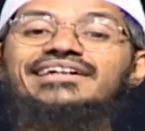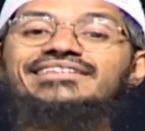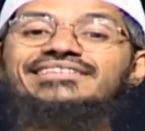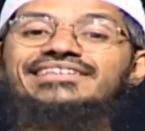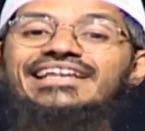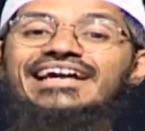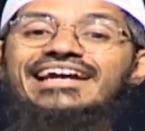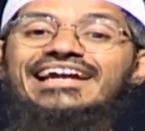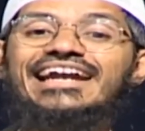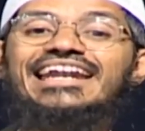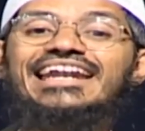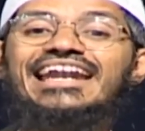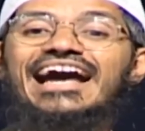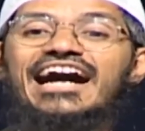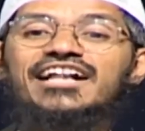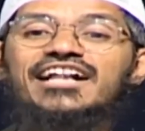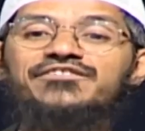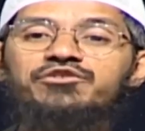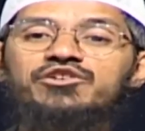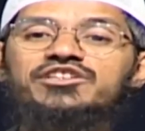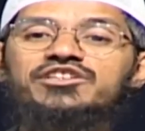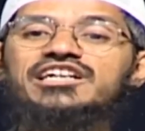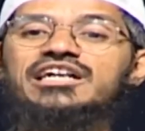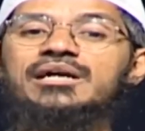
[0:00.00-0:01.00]
they can ask
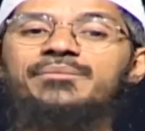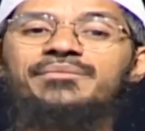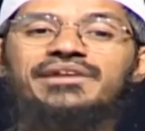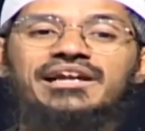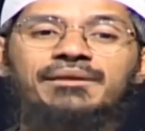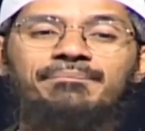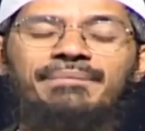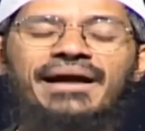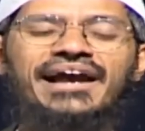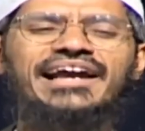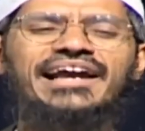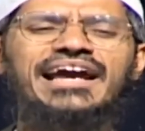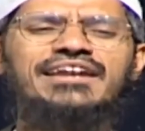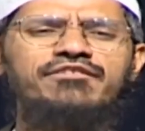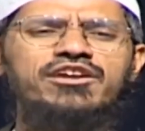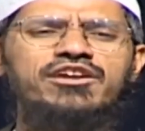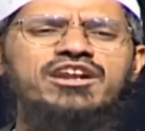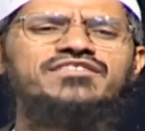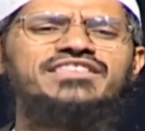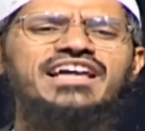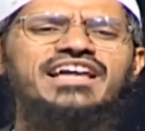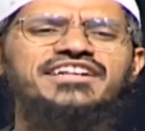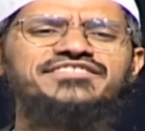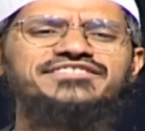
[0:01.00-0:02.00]
for the criminal back. And one
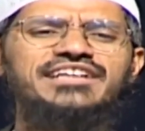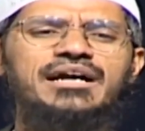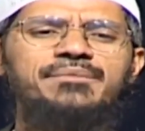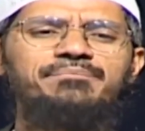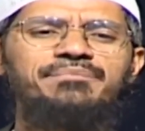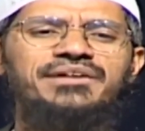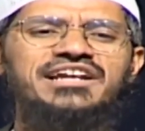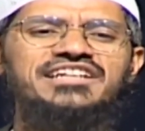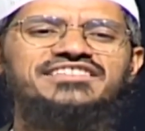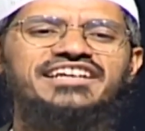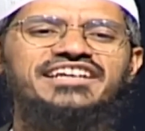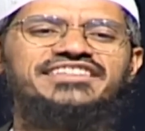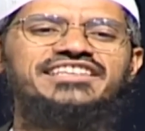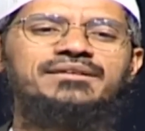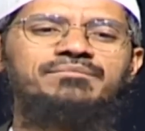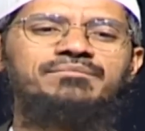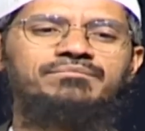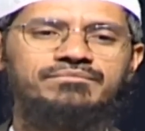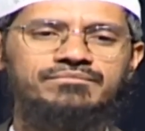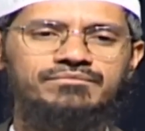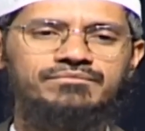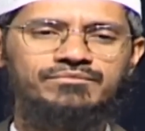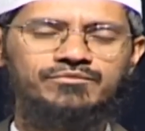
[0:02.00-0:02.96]
of the examples is Nadeem.